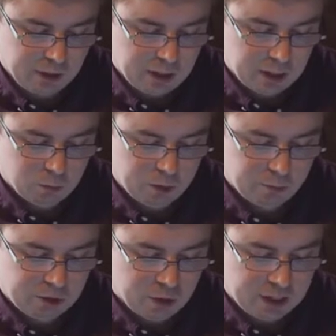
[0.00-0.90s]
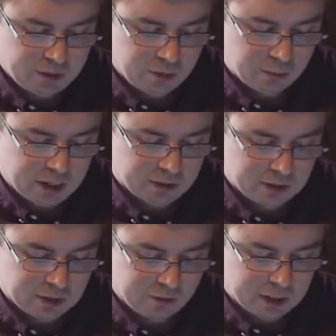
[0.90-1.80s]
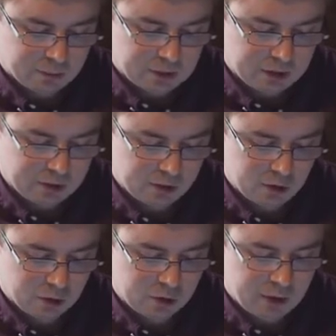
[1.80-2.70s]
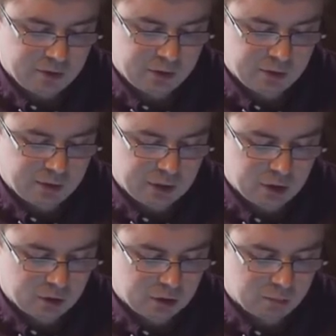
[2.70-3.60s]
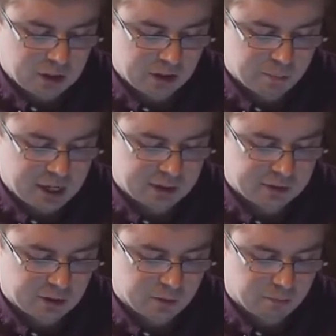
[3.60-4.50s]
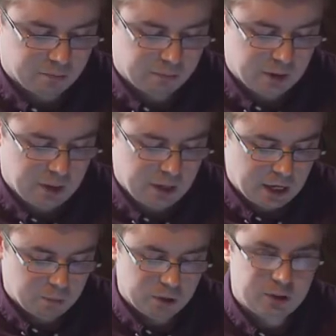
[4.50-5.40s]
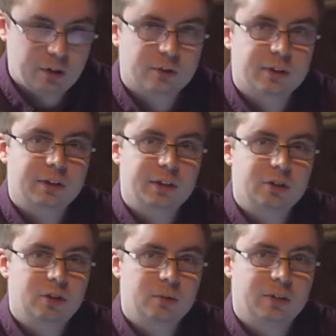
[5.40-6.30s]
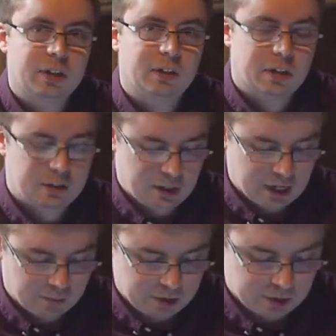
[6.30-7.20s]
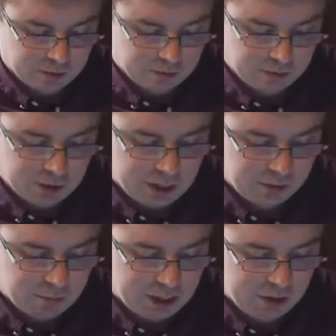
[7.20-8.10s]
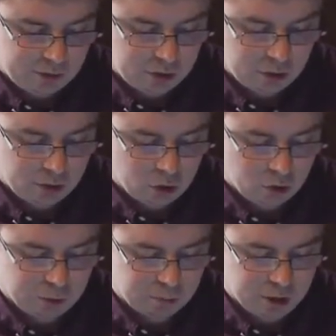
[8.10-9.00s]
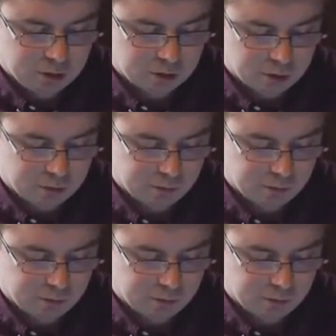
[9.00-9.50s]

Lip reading: It wouldn't be right to abandon their families, to not do everything they could to make it back to them. And was it not Dudley's duty, as captain, to get as many of his crew home as possible?